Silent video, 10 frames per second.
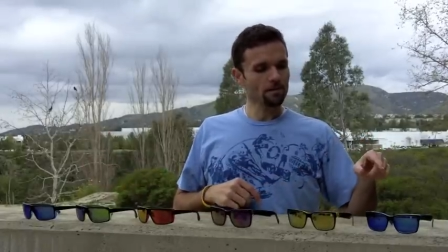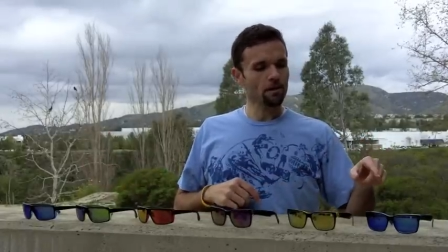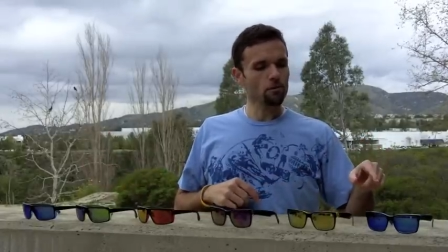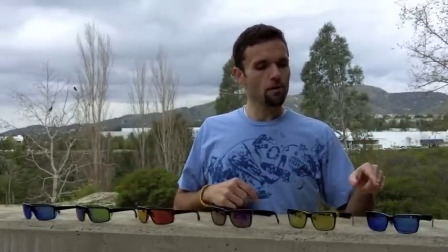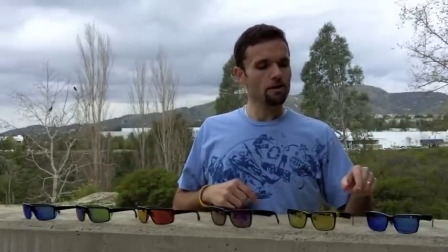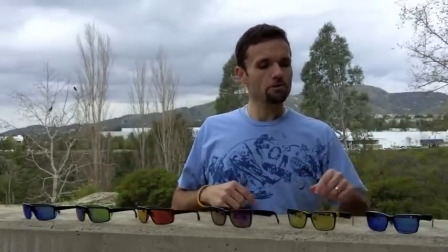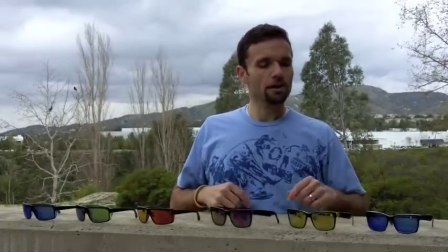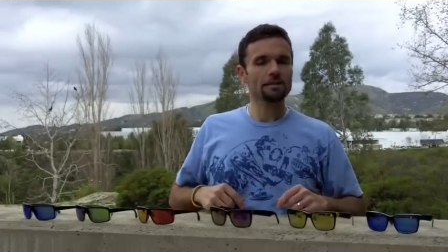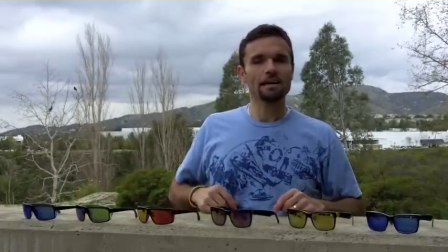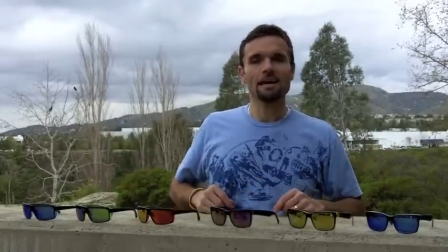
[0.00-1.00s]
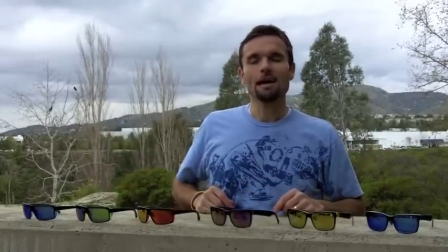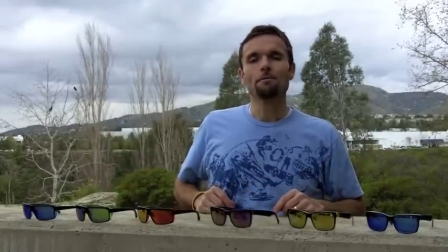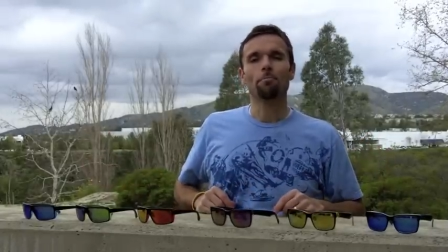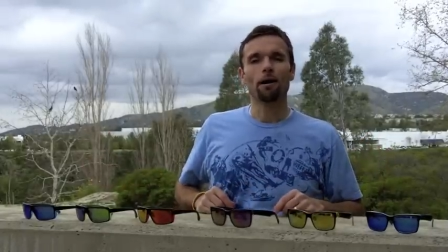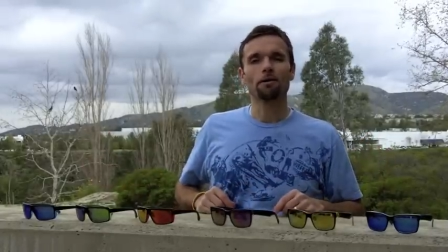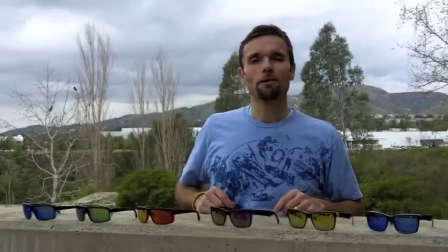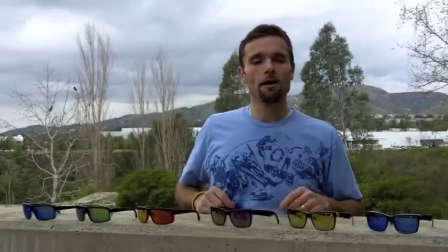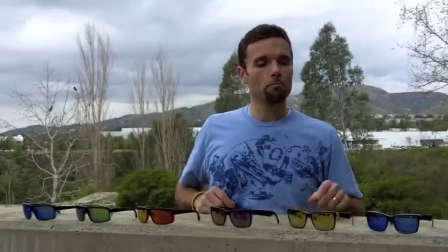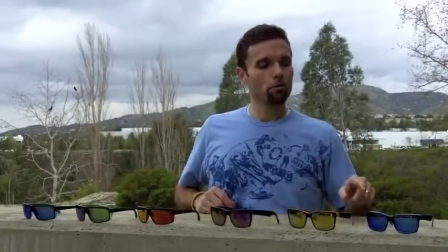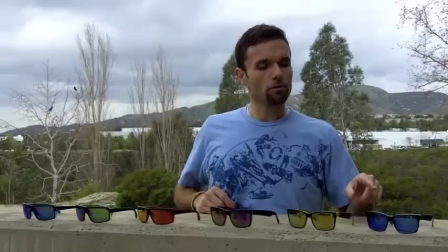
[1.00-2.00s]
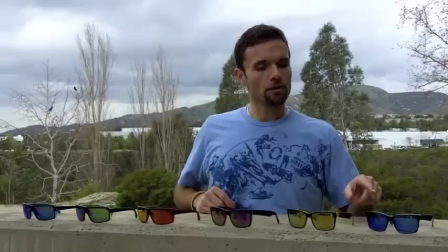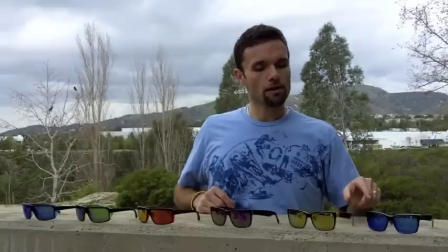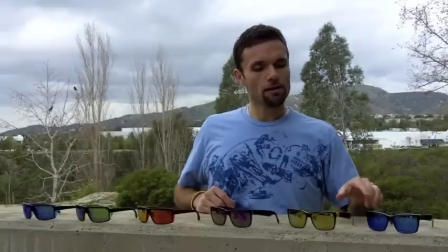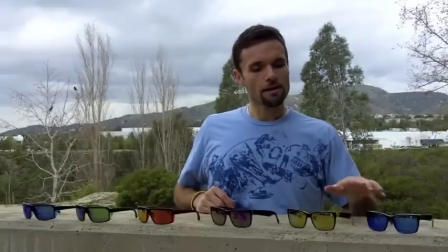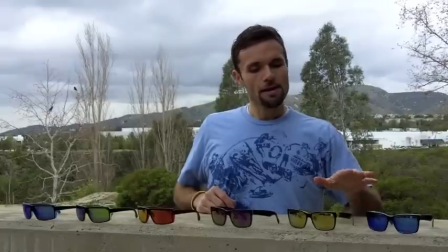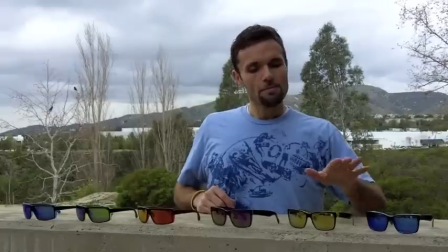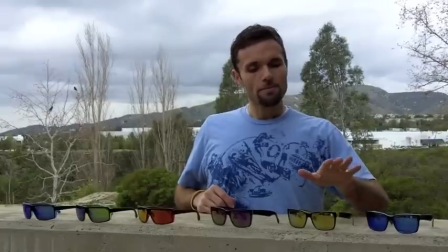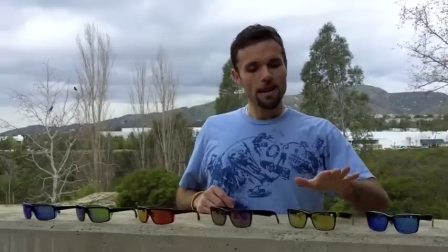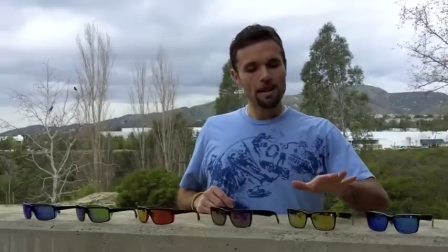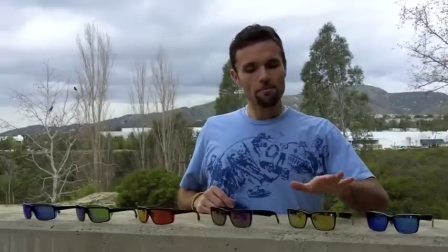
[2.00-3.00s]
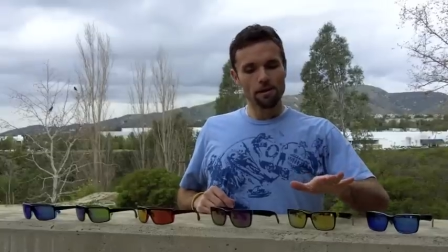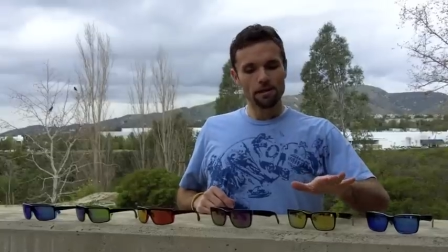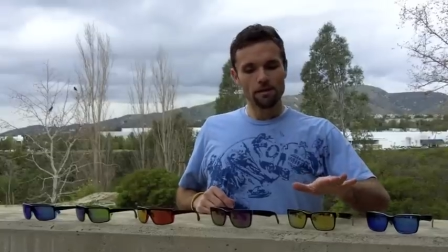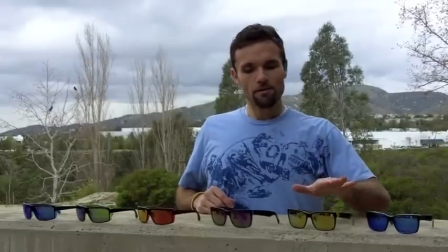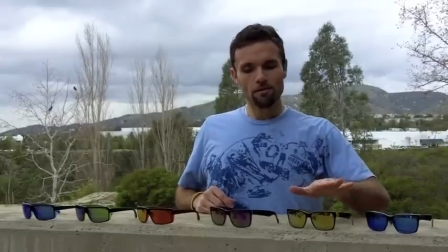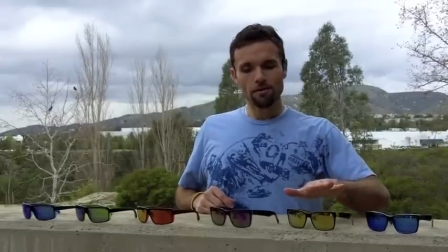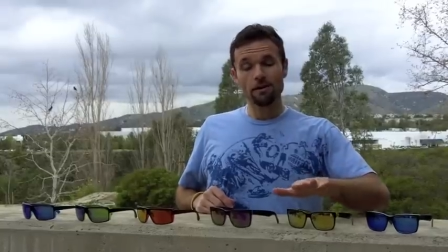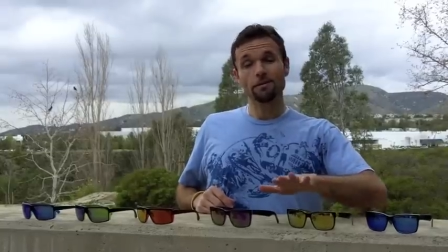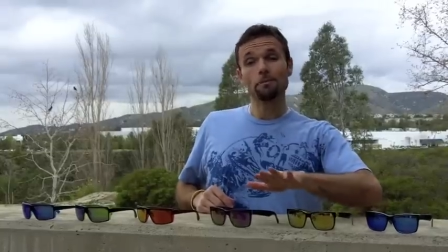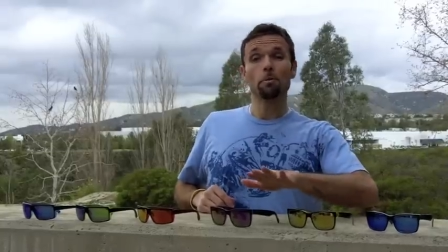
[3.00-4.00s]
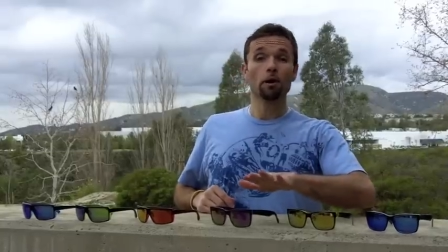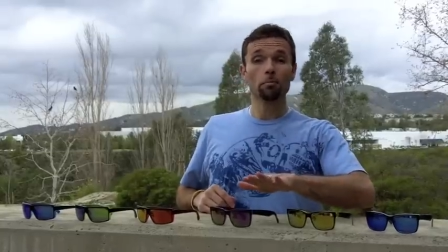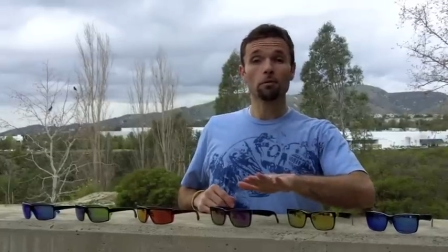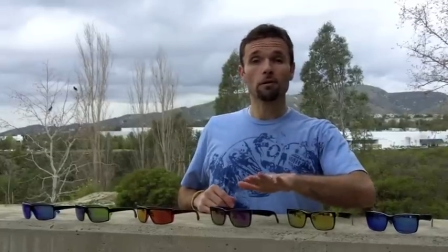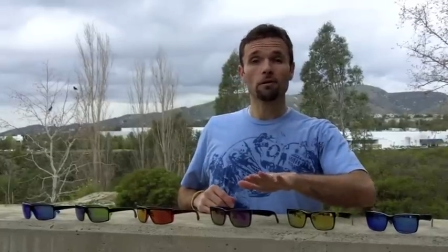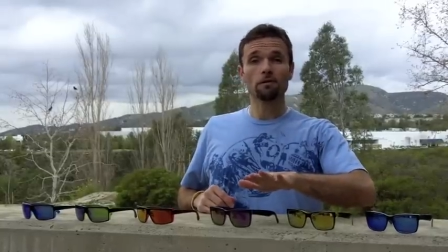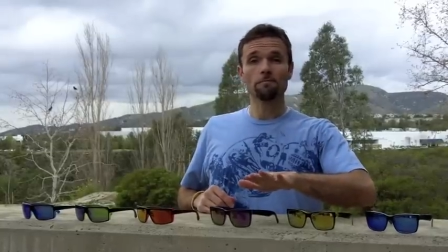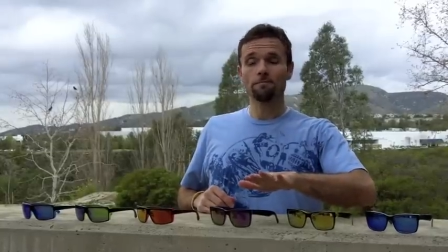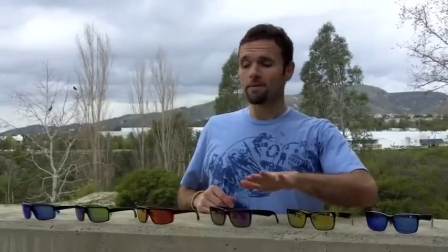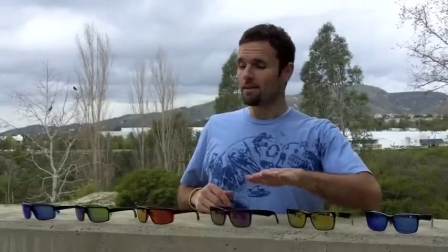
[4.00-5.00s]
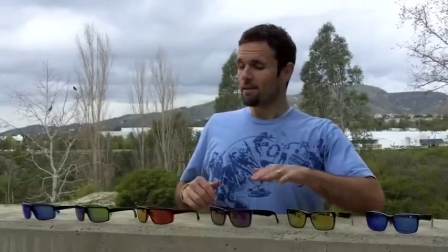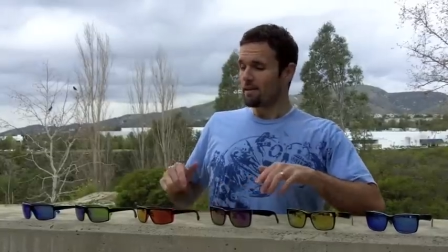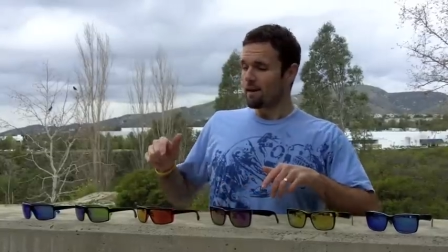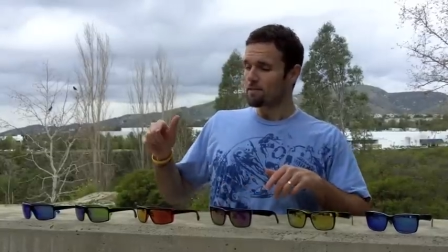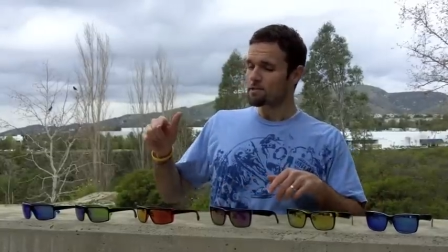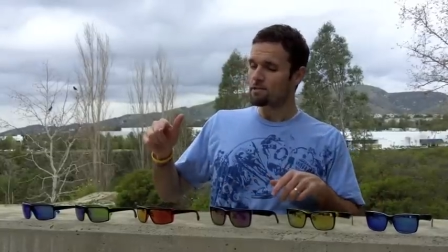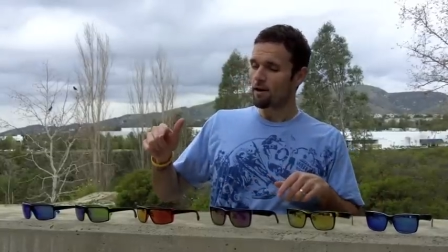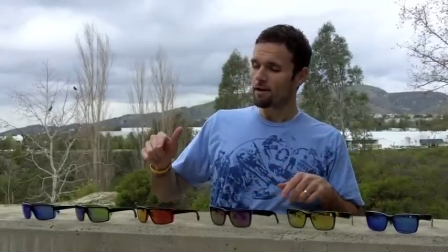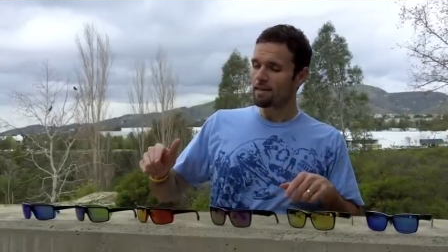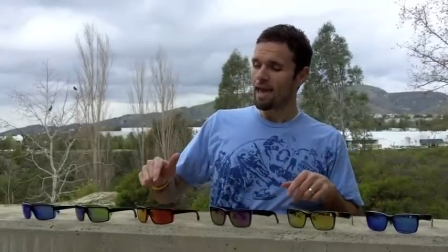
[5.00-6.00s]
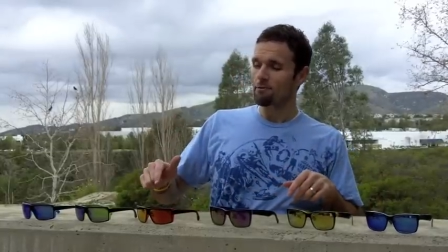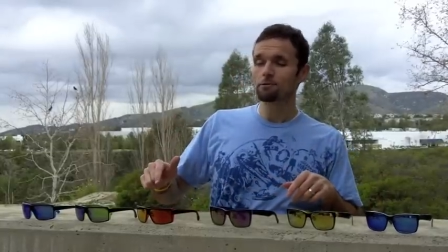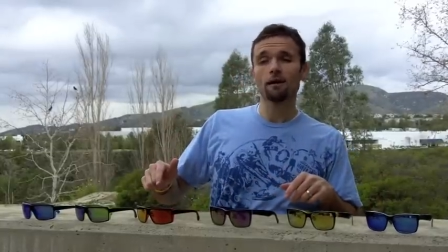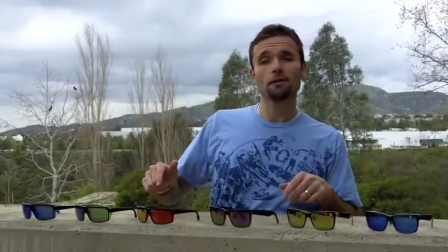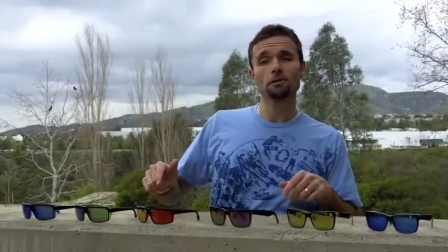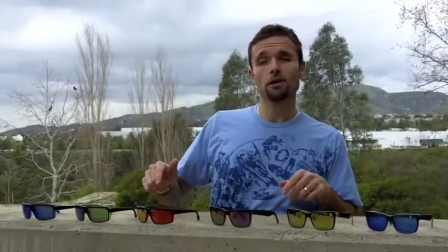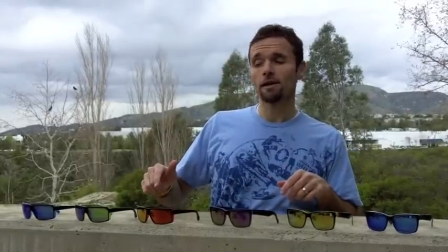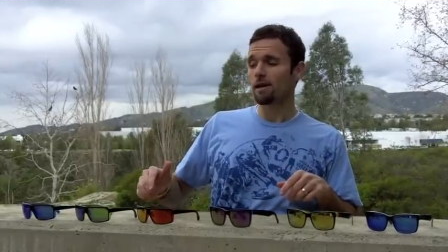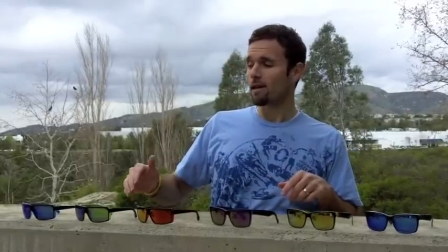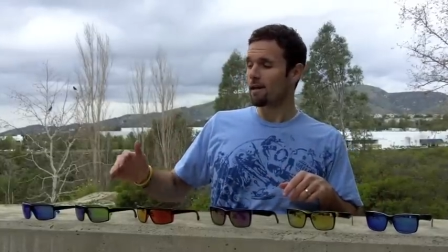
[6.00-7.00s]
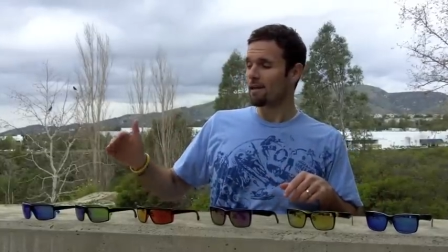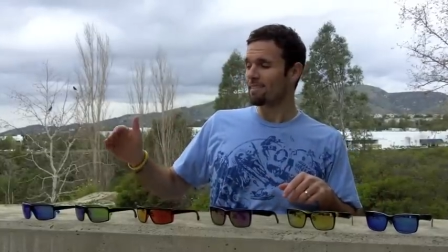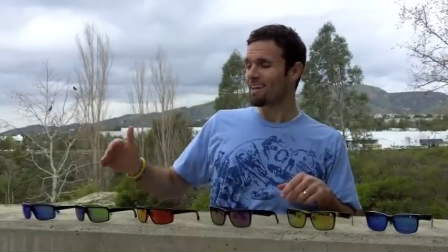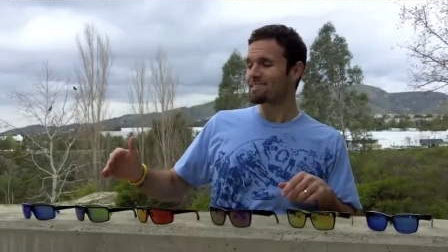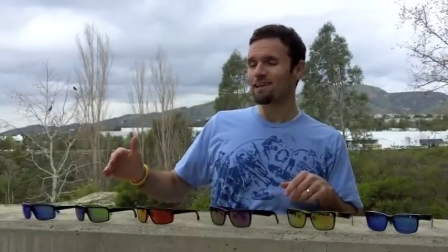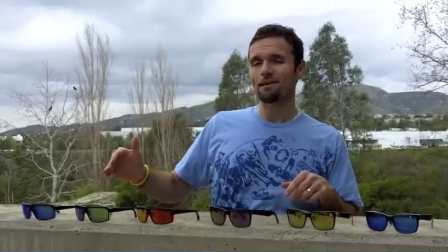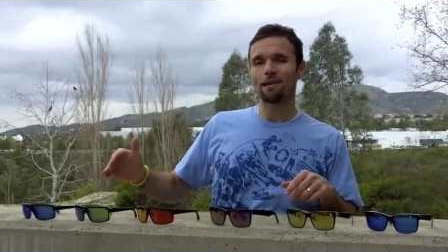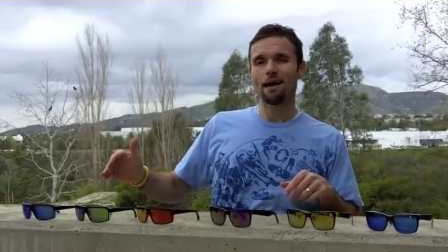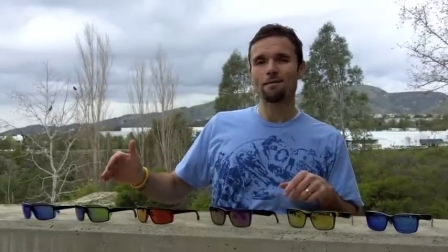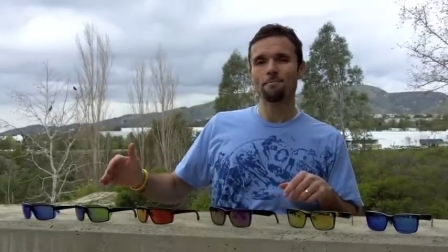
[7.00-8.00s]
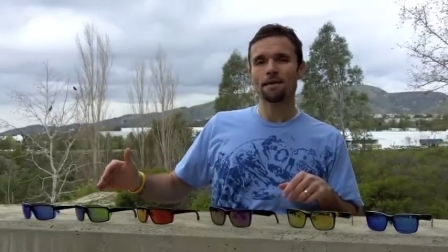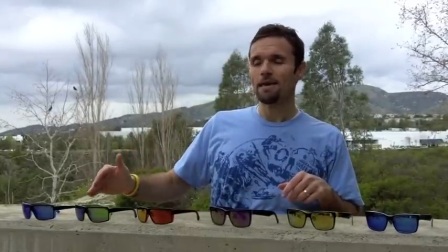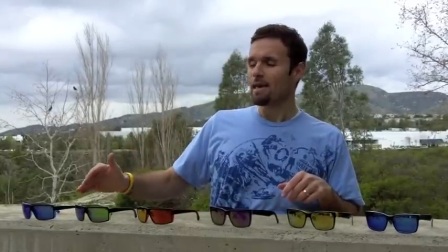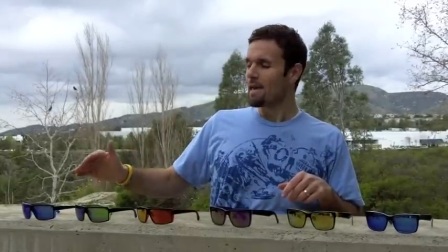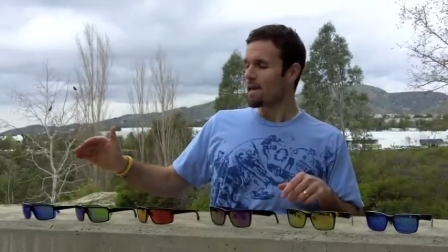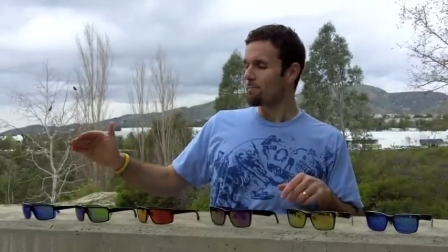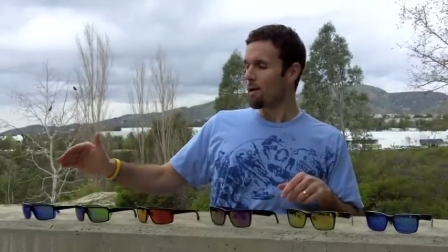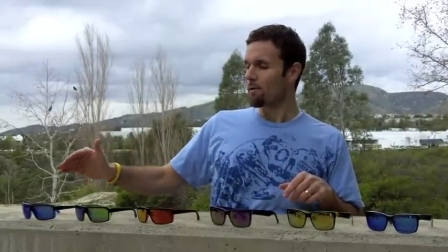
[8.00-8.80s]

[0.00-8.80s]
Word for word: Color-wise, you got the Bubblegum Blue here, Banana Bake Yellow, the Purple Urkel, on the Snark, Couch Lock Cherry, Lights Out Lime, and a